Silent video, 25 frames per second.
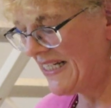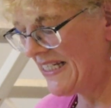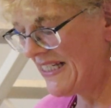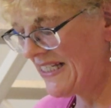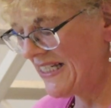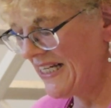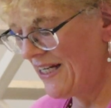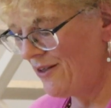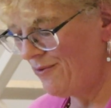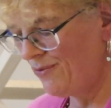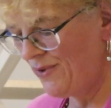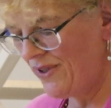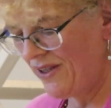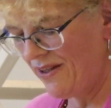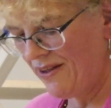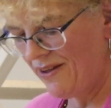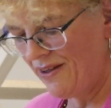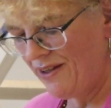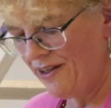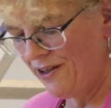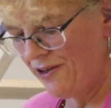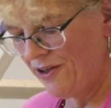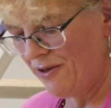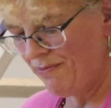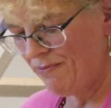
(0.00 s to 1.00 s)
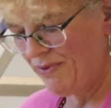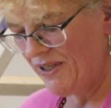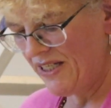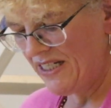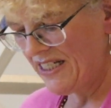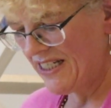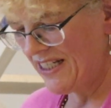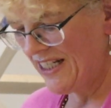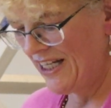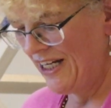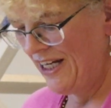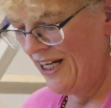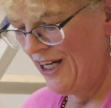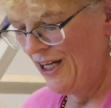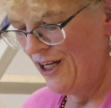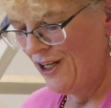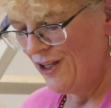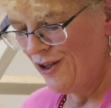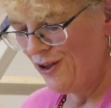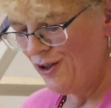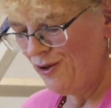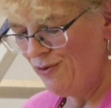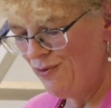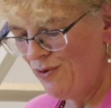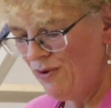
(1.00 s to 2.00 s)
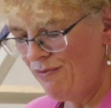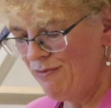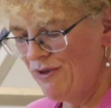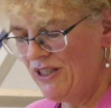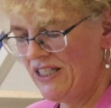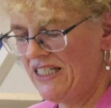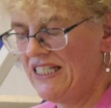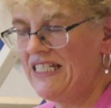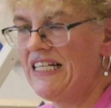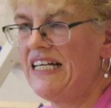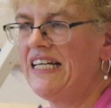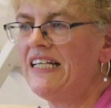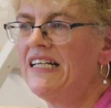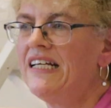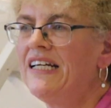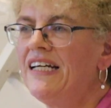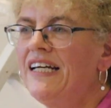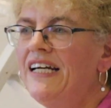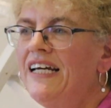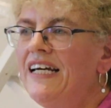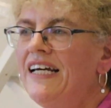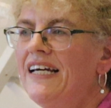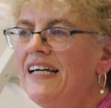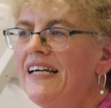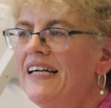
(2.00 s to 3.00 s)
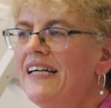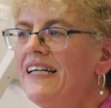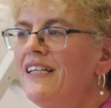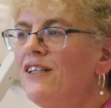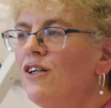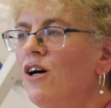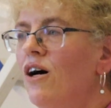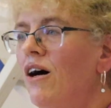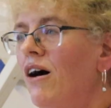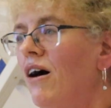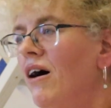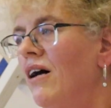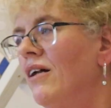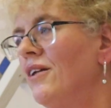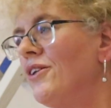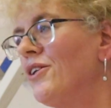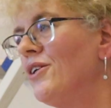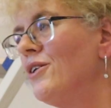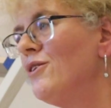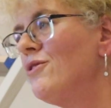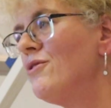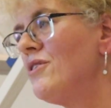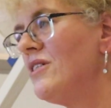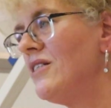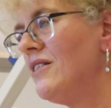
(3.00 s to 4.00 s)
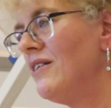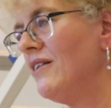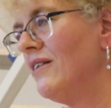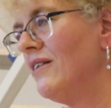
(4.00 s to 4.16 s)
they sat with the therapist, the woman said, "In all those